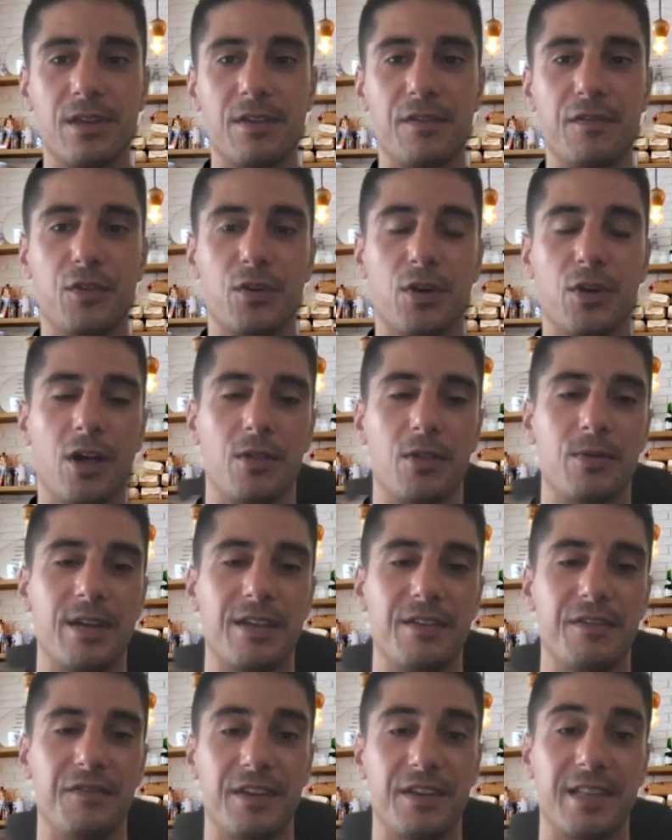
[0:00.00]
if you're
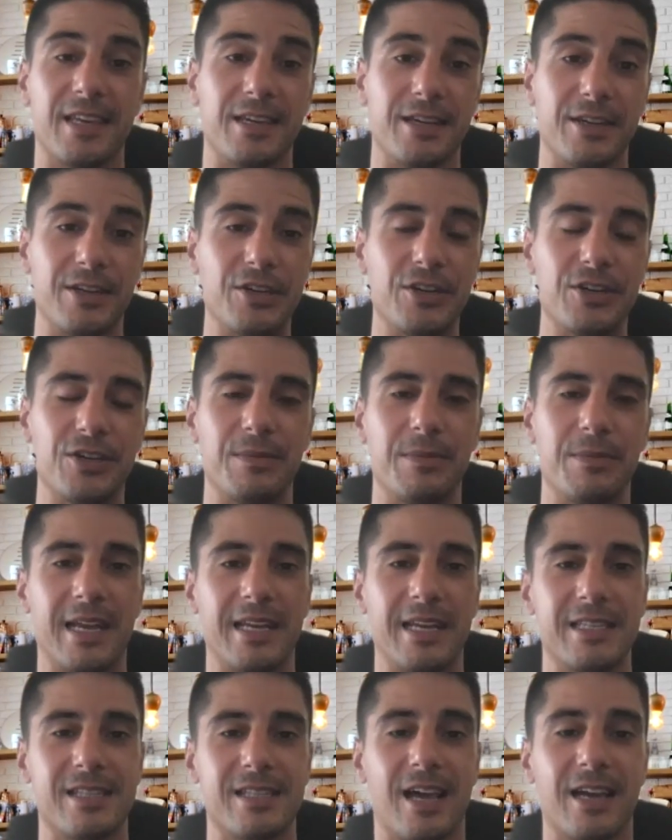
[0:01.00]
already feeling good, but
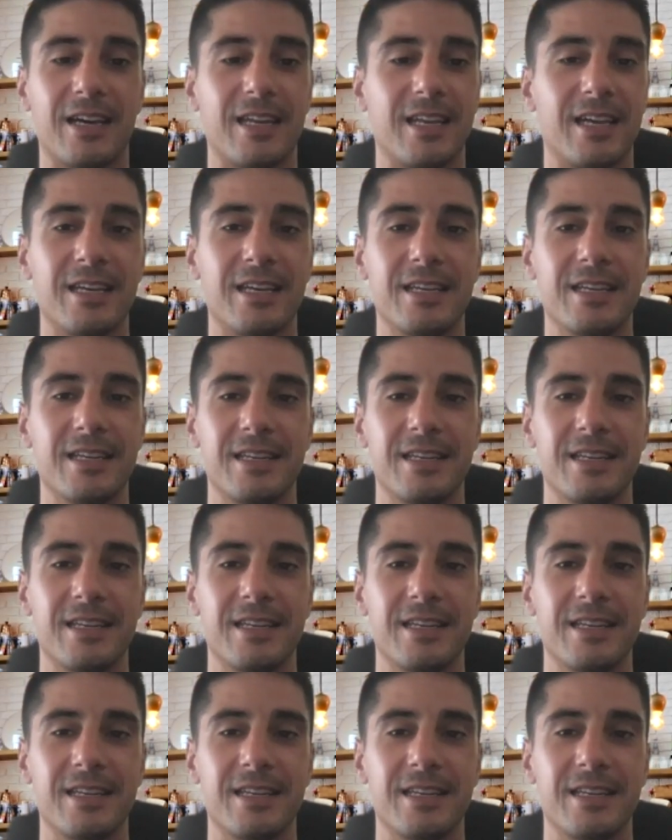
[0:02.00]
it's not going to